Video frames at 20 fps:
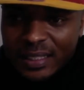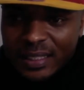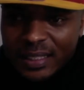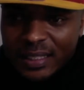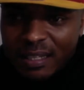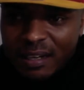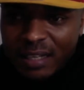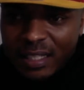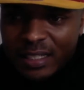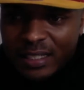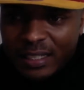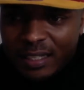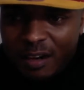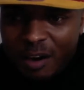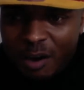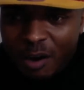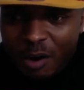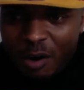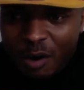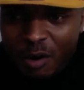Oh, it's a
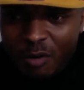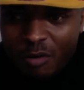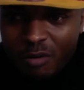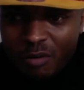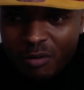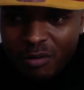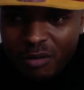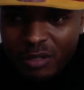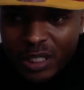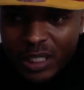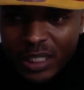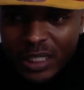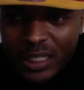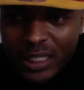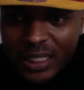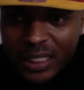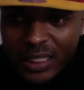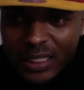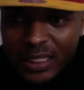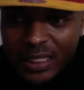hold.
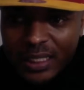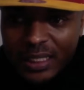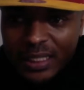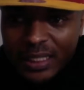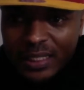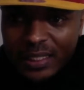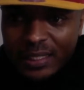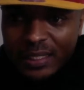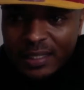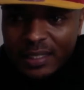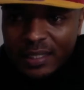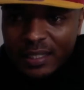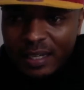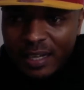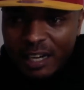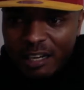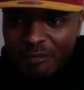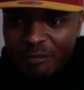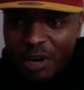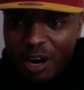
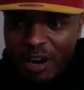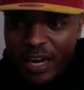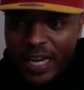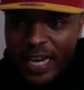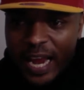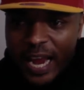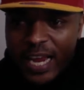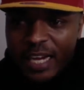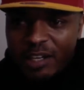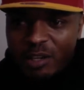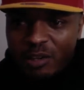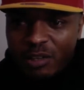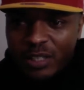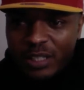Look, bro, he can't do